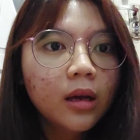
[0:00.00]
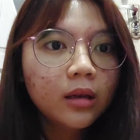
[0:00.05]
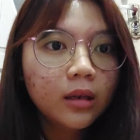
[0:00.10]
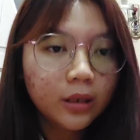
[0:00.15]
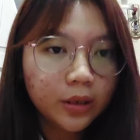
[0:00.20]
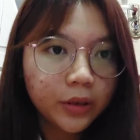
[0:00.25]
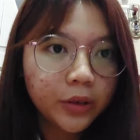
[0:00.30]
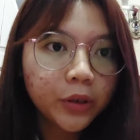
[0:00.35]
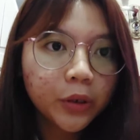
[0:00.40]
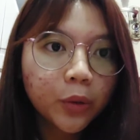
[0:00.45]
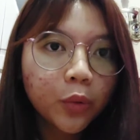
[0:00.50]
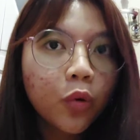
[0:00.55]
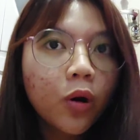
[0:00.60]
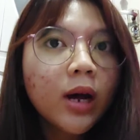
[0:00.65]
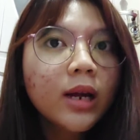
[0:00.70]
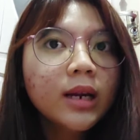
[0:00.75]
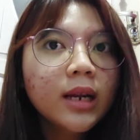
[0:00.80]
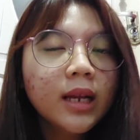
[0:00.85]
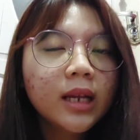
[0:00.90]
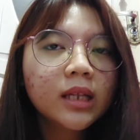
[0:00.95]
The third
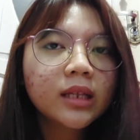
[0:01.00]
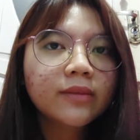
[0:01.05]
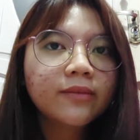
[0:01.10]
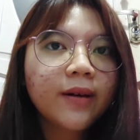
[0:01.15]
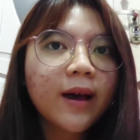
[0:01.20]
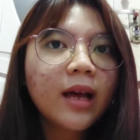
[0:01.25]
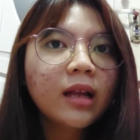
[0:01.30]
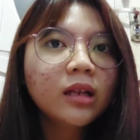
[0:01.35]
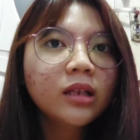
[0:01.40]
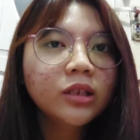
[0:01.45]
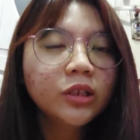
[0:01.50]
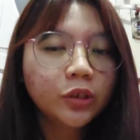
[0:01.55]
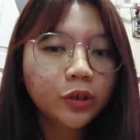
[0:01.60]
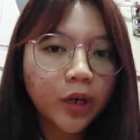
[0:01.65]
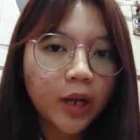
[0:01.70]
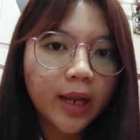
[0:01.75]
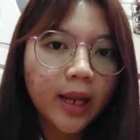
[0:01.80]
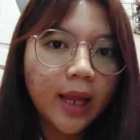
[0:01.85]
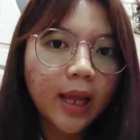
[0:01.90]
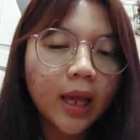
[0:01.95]
one is violence
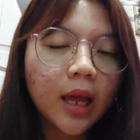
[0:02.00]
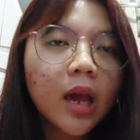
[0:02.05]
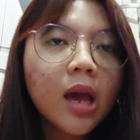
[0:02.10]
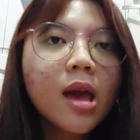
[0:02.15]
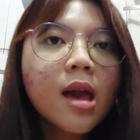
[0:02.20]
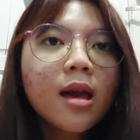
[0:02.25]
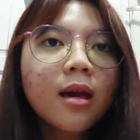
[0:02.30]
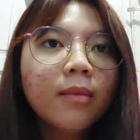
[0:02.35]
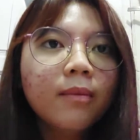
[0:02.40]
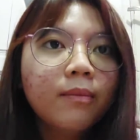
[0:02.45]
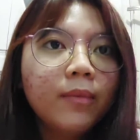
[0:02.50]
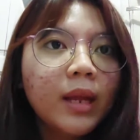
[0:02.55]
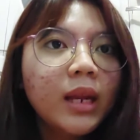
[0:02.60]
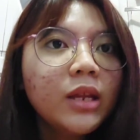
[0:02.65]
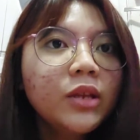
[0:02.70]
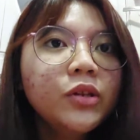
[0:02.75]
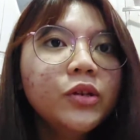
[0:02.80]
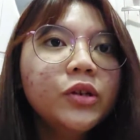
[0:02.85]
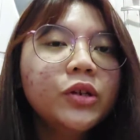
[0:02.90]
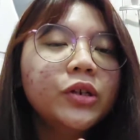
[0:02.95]
training.
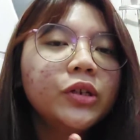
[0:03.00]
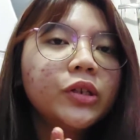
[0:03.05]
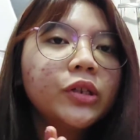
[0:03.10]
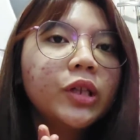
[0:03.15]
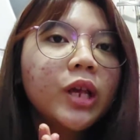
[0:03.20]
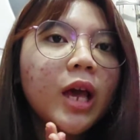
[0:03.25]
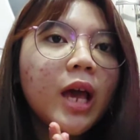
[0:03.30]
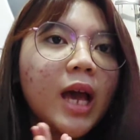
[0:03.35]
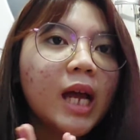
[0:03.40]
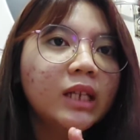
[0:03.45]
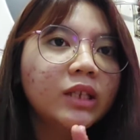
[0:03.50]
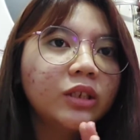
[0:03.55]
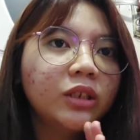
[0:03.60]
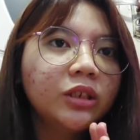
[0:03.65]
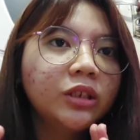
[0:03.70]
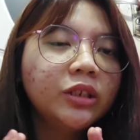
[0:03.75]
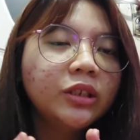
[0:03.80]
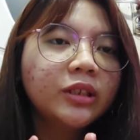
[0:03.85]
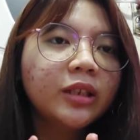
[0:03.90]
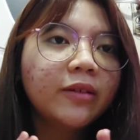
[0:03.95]
Managers,
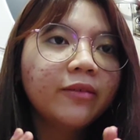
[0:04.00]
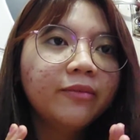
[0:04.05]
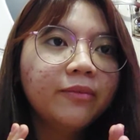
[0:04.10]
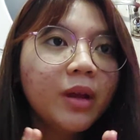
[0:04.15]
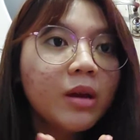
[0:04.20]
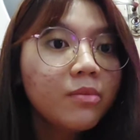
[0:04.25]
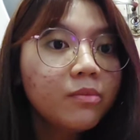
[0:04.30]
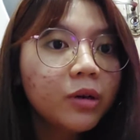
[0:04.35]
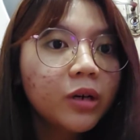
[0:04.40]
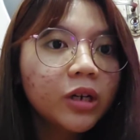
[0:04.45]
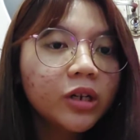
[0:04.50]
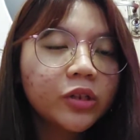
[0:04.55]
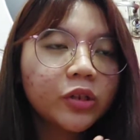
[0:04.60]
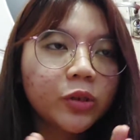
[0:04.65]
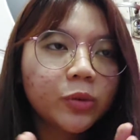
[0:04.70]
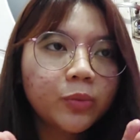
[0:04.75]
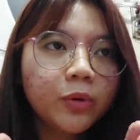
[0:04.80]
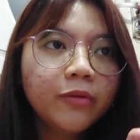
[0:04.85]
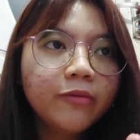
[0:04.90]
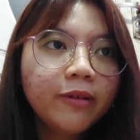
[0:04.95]
HR staff members,
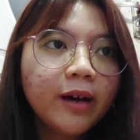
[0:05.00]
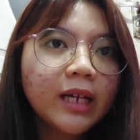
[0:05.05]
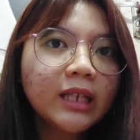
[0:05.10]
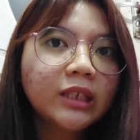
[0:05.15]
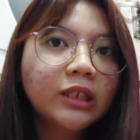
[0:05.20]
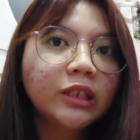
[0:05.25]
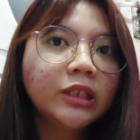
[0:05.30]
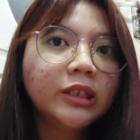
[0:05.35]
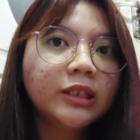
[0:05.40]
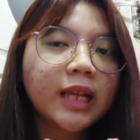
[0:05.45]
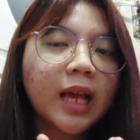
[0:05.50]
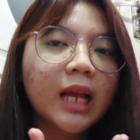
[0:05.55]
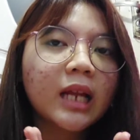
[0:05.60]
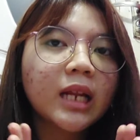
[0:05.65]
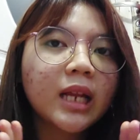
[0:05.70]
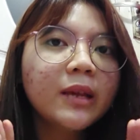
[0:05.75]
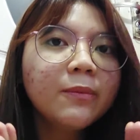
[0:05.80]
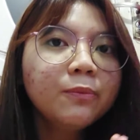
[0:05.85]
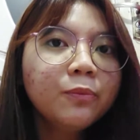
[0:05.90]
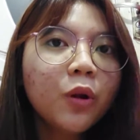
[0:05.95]
supervisors, and
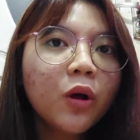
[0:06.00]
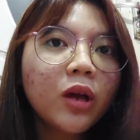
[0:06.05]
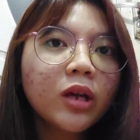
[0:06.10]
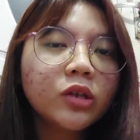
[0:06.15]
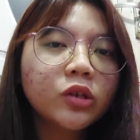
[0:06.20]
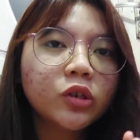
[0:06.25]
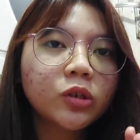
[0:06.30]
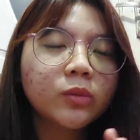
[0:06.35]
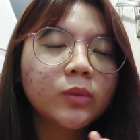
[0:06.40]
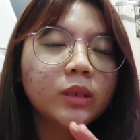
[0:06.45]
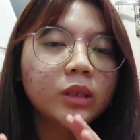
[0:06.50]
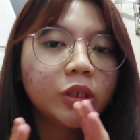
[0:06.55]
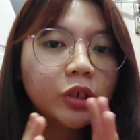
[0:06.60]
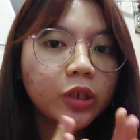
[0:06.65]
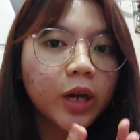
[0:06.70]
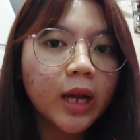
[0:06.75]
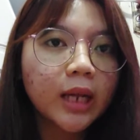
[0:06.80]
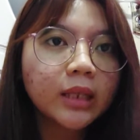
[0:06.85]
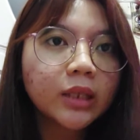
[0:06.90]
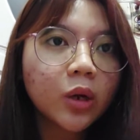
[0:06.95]
employees should be
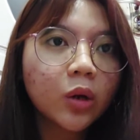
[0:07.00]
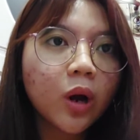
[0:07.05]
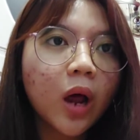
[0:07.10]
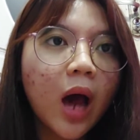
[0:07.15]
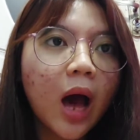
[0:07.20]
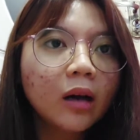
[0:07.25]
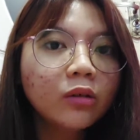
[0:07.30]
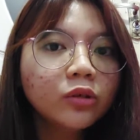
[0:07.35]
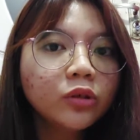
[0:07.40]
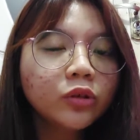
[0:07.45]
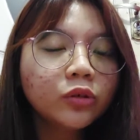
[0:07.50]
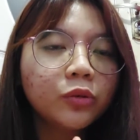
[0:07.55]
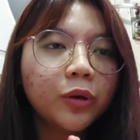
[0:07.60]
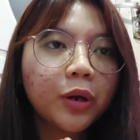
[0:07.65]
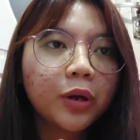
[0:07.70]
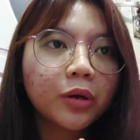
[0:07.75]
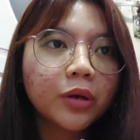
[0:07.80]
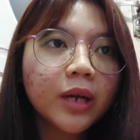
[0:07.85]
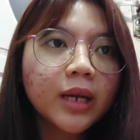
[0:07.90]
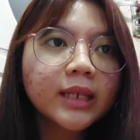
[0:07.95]
trained on how to
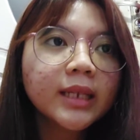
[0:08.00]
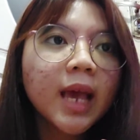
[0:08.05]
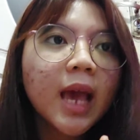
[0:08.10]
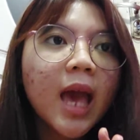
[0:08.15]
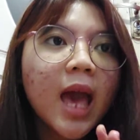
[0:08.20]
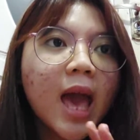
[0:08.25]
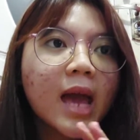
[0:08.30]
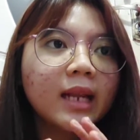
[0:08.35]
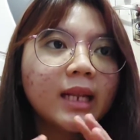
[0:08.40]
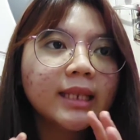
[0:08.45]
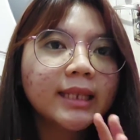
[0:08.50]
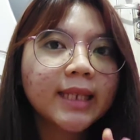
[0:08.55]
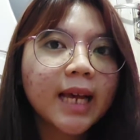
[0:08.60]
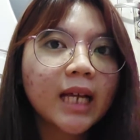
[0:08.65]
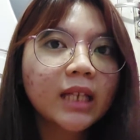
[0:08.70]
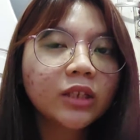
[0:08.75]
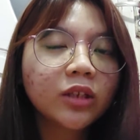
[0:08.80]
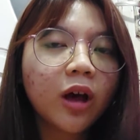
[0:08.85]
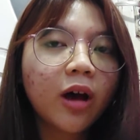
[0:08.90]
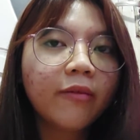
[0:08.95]
recognize the
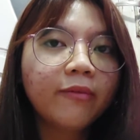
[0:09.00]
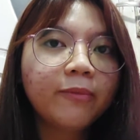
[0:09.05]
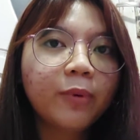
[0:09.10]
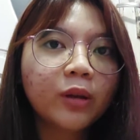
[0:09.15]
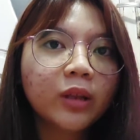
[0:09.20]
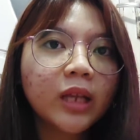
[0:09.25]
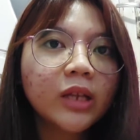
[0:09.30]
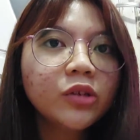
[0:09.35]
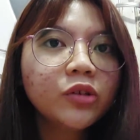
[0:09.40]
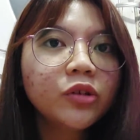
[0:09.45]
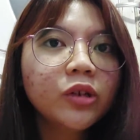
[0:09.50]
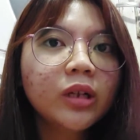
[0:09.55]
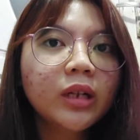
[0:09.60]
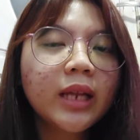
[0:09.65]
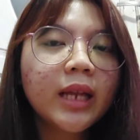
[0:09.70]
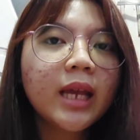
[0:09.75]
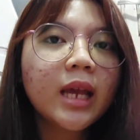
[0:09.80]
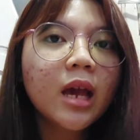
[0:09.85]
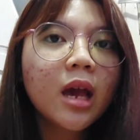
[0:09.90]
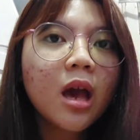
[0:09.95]
signs of
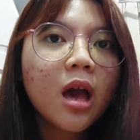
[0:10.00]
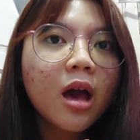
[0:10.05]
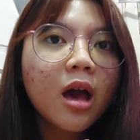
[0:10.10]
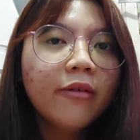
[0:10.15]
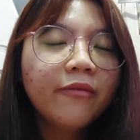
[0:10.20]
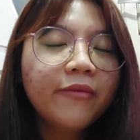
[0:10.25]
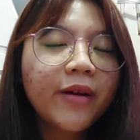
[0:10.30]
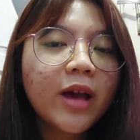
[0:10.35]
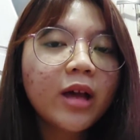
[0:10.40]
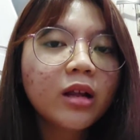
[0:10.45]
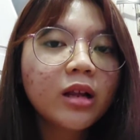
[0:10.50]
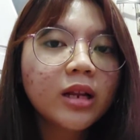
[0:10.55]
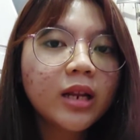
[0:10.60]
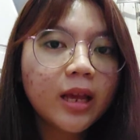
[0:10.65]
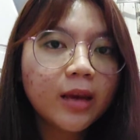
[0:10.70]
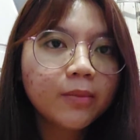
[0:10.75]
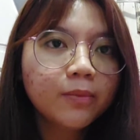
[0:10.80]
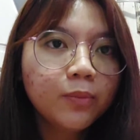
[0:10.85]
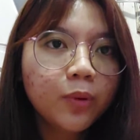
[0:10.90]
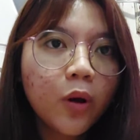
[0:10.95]
potentially violent
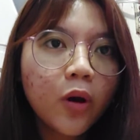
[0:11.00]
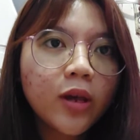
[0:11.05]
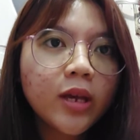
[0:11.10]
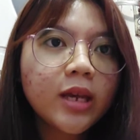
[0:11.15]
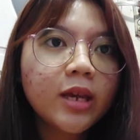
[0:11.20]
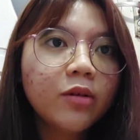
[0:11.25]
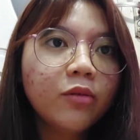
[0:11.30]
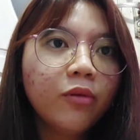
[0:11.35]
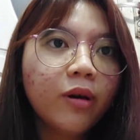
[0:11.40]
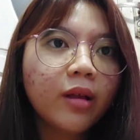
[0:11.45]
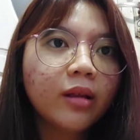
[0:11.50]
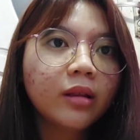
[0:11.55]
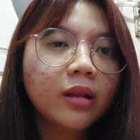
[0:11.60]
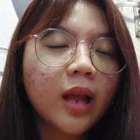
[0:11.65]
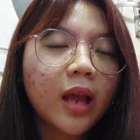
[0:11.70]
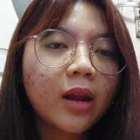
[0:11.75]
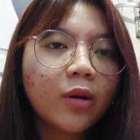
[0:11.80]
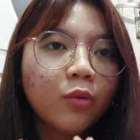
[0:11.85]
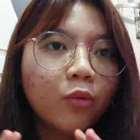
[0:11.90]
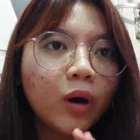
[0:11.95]
employee
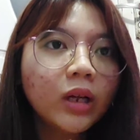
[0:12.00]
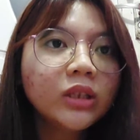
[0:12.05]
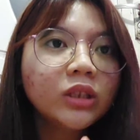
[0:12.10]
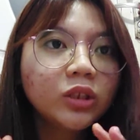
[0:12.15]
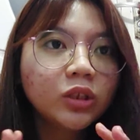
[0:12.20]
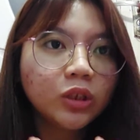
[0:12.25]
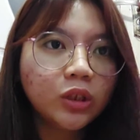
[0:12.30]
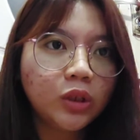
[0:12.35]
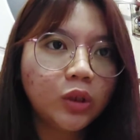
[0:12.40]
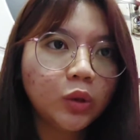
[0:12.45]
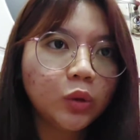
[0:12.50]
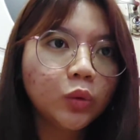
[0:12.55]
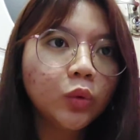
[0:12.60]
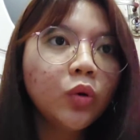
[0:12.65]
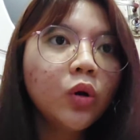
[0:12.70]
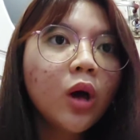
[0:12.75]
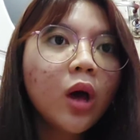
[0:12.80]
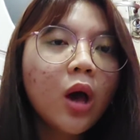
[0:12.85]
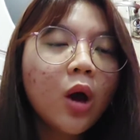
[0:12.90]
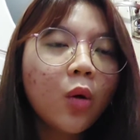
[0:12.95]
and what to
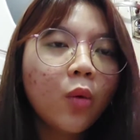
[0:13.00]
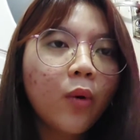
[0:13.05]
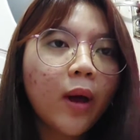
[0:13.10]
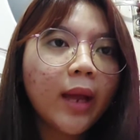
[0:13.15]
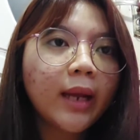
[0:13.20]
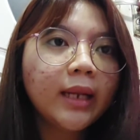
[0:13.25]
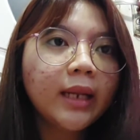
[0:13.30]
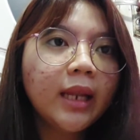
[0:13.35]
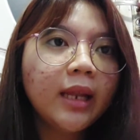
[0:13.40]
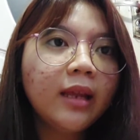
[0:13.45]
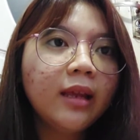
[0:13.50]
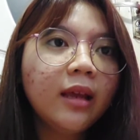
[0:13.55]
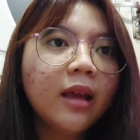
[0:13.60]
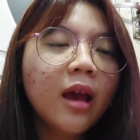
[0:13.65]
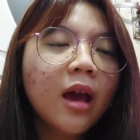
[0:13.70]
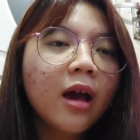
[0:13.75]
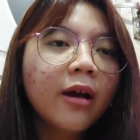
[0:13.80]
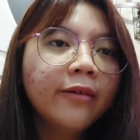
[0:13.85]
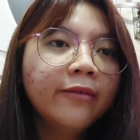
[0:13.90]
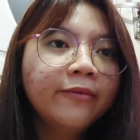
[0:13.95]
do when the
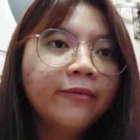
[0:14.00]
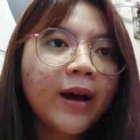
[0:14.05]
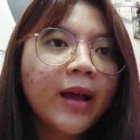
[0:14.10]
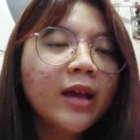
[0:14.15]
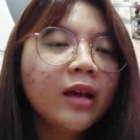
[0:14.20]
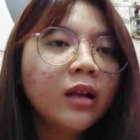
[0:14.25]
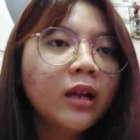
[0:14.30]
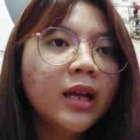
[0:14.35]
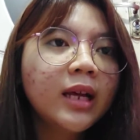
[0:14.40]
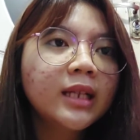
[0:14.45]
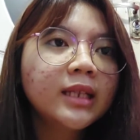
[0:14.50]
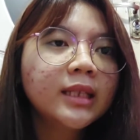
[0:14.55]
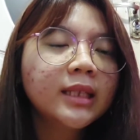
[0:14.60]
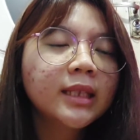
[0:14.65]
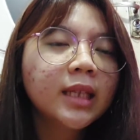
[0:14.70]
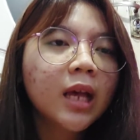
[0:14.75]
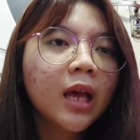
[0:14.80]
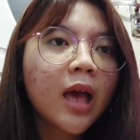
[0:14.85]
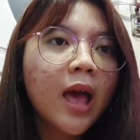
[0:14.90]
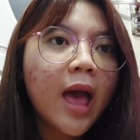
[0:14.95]

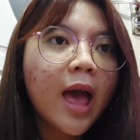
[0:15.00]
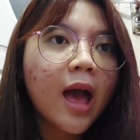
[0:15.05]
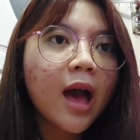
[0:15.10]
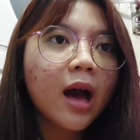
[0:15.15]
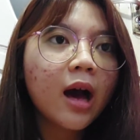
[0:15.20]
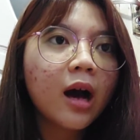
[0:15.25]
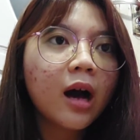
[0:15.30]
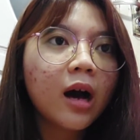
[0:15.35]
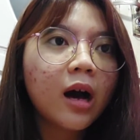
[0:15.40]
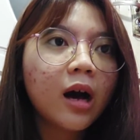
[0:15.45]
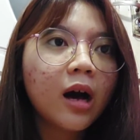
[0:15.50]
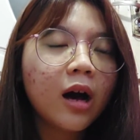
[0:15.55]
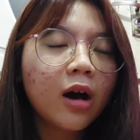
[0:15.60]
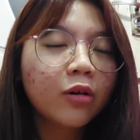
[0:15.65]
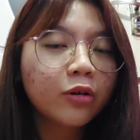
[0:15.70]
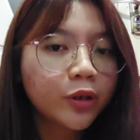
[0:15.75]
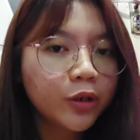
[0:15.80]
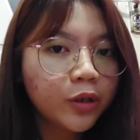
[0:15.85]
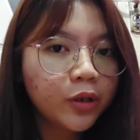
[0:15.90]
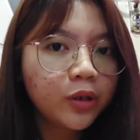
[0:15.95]
violence
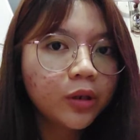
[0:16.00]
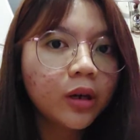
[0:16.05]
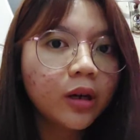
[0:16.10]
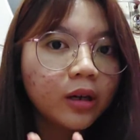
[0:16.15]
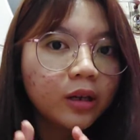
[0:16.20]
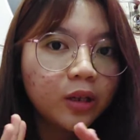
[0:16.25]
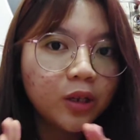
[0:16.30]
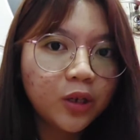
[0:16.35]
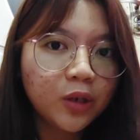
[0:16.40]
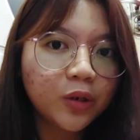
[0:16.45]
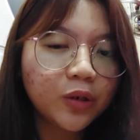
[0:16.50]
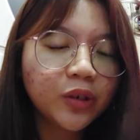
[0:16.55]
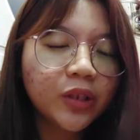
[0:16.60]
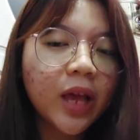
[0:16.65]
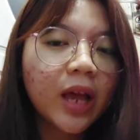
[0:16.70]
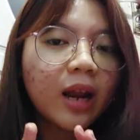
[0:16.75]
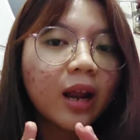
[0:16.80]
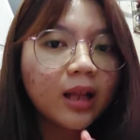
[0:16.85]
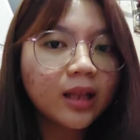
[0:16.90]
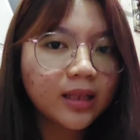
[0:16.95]
occurs
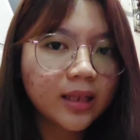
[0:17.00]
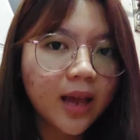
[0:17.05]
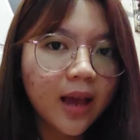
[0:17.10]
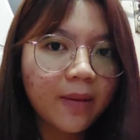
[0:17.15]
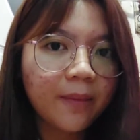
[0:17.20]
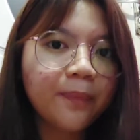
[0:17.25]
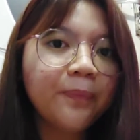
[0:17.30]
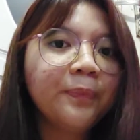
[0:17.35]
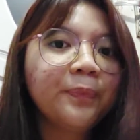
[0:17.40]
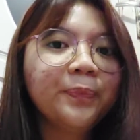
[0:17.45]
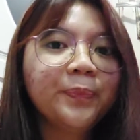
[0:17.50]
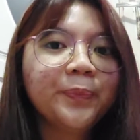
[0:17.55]
at that time.